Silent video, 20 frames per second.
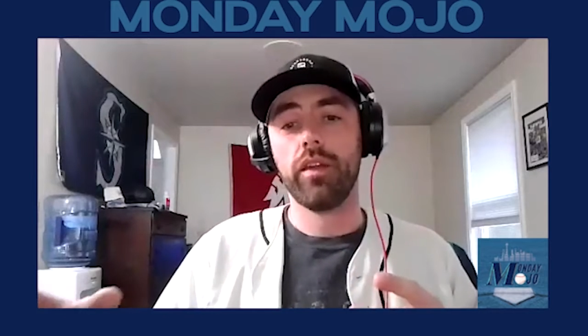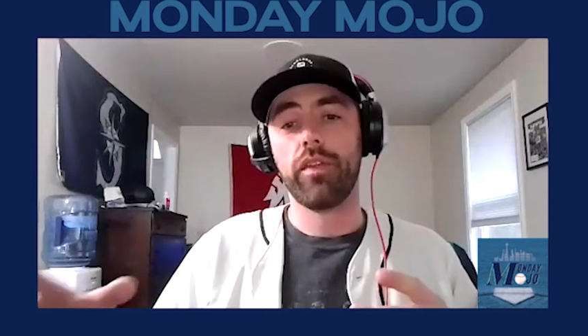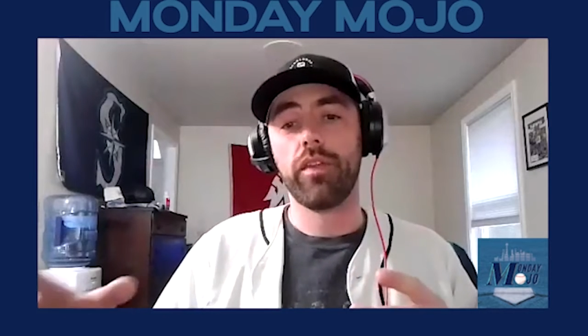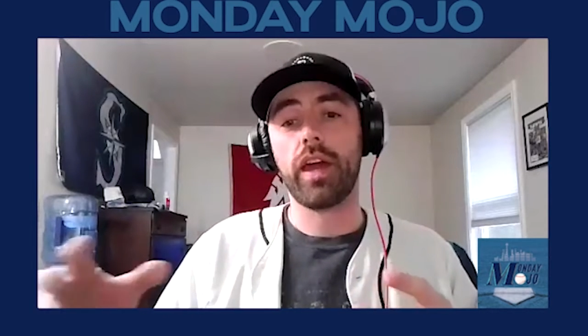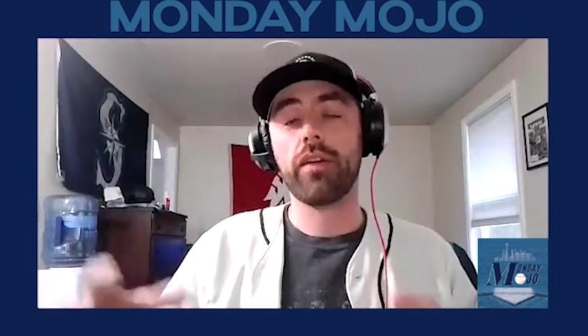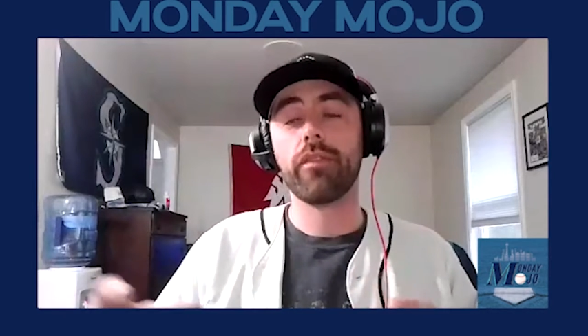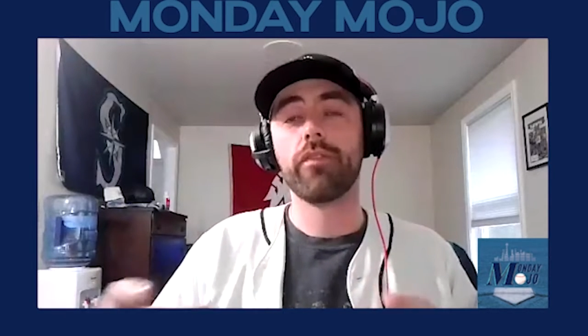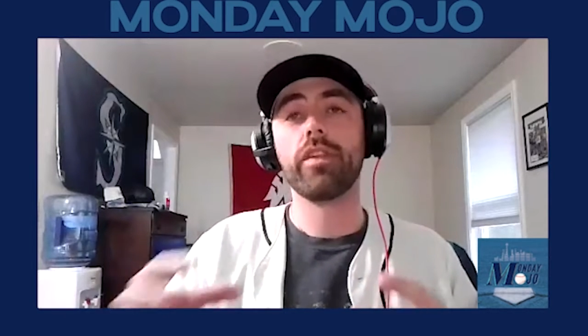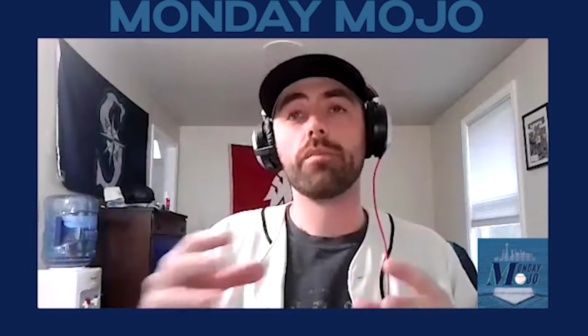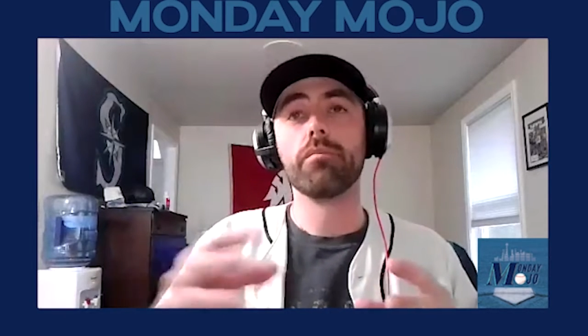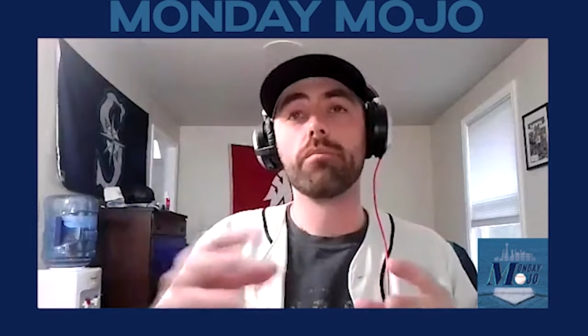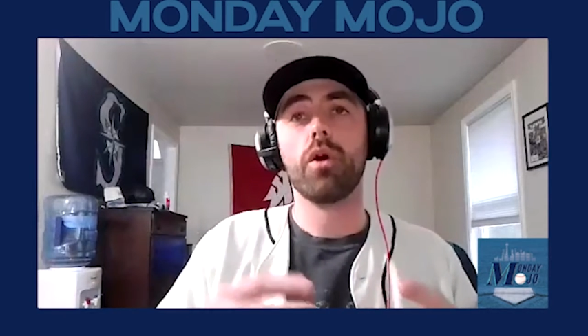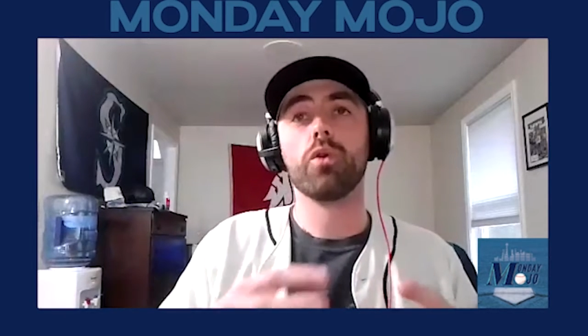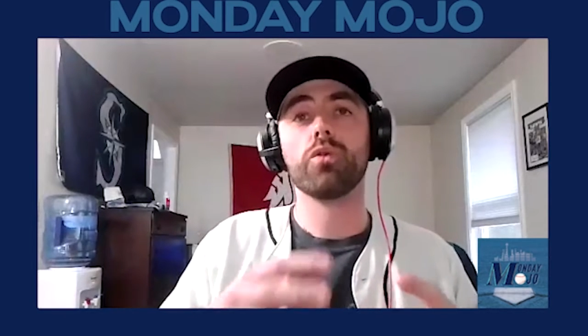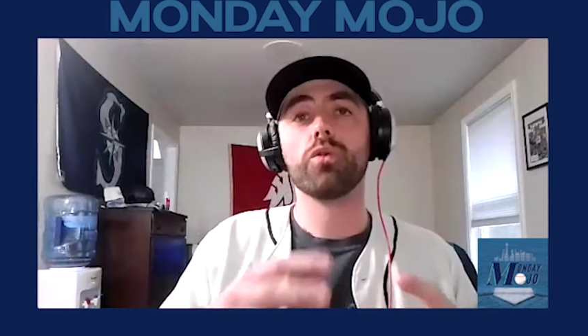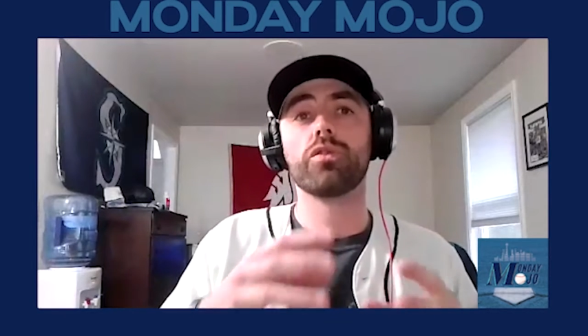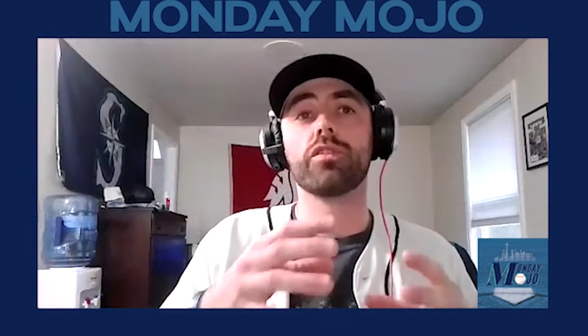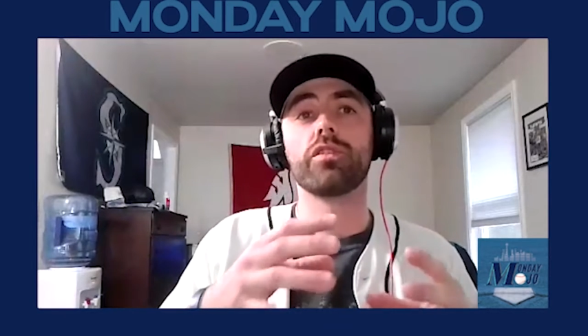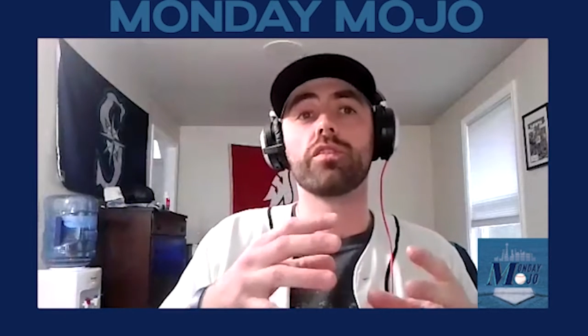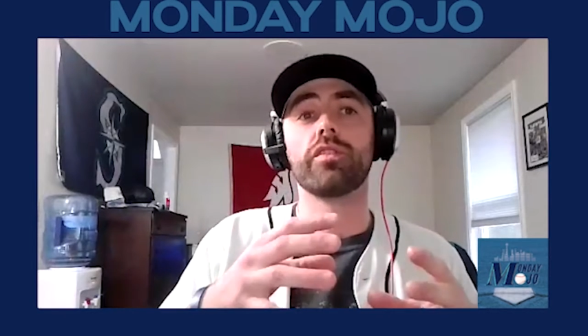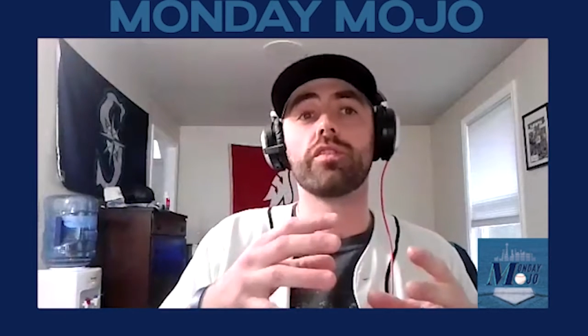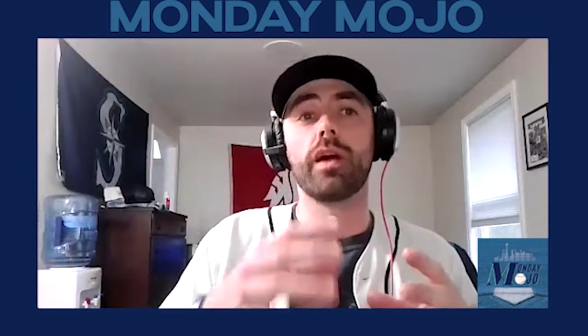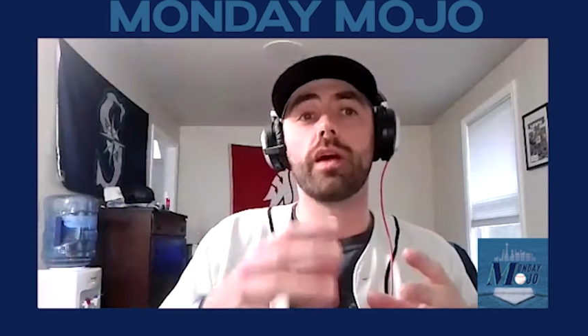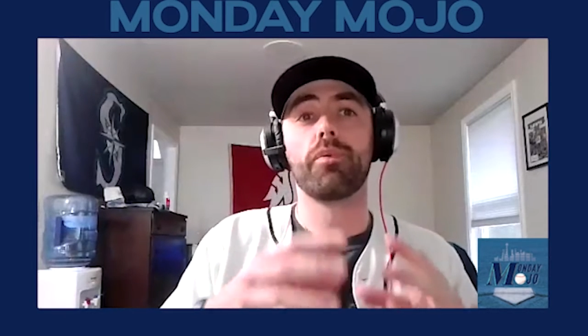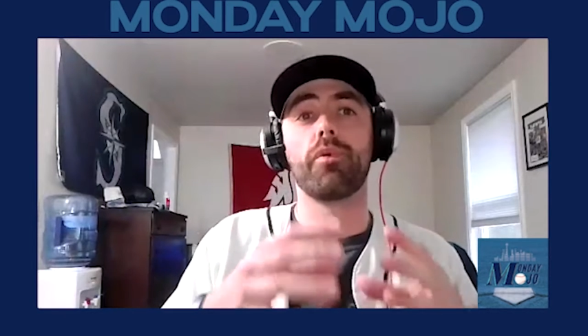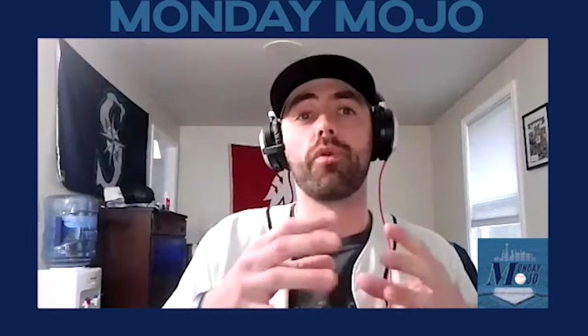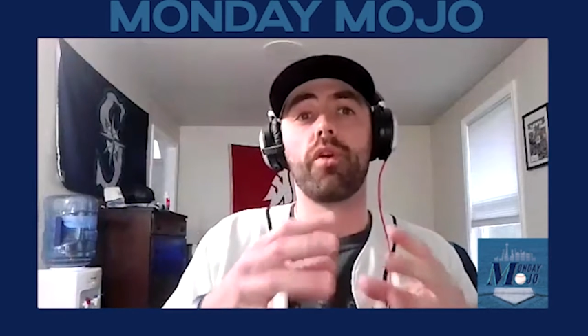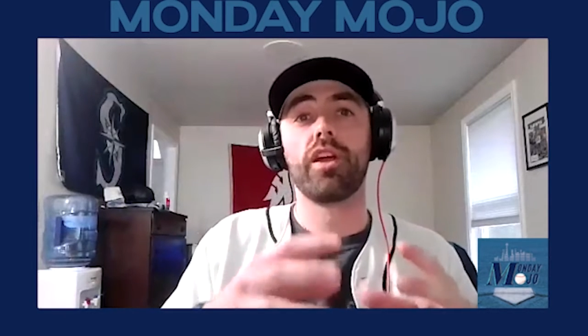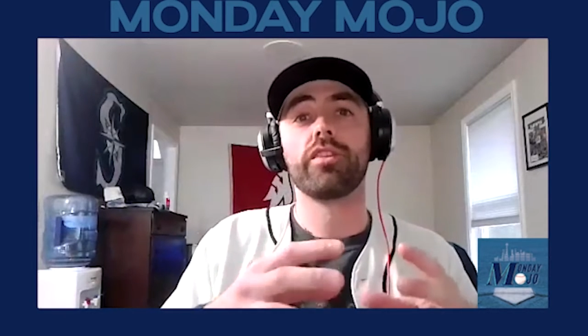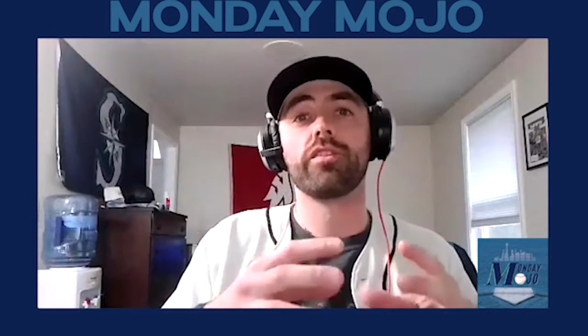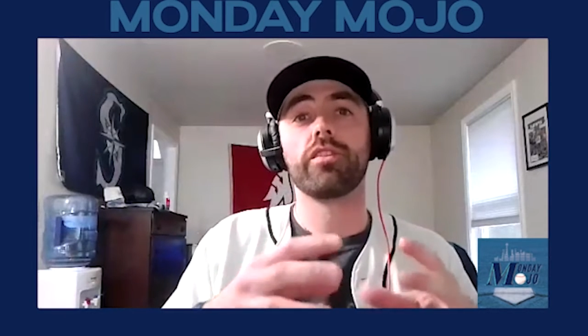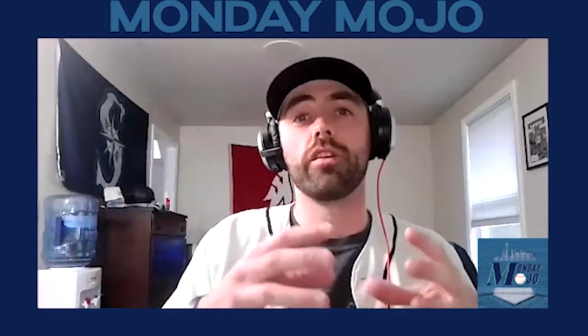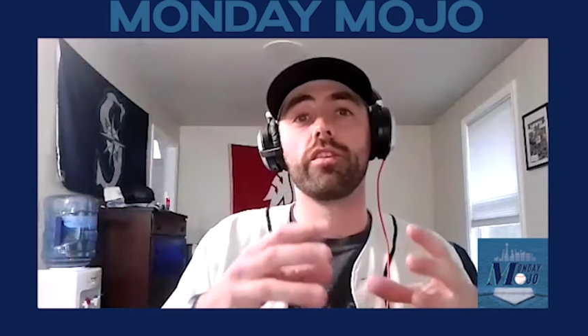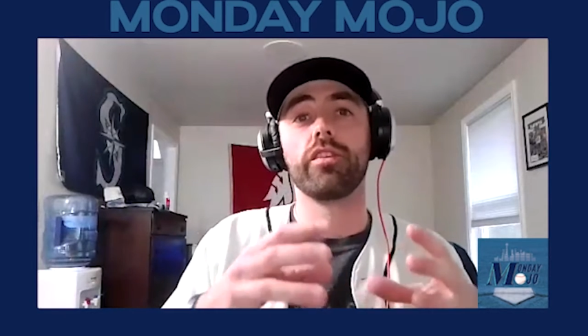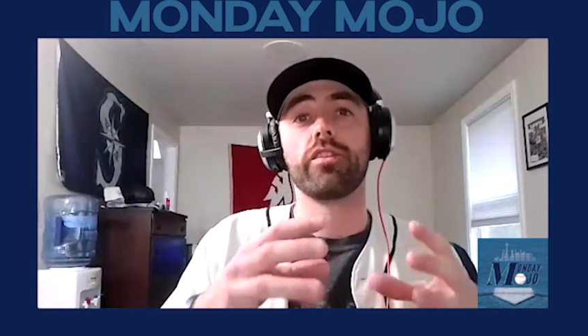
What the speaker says: they have the most separation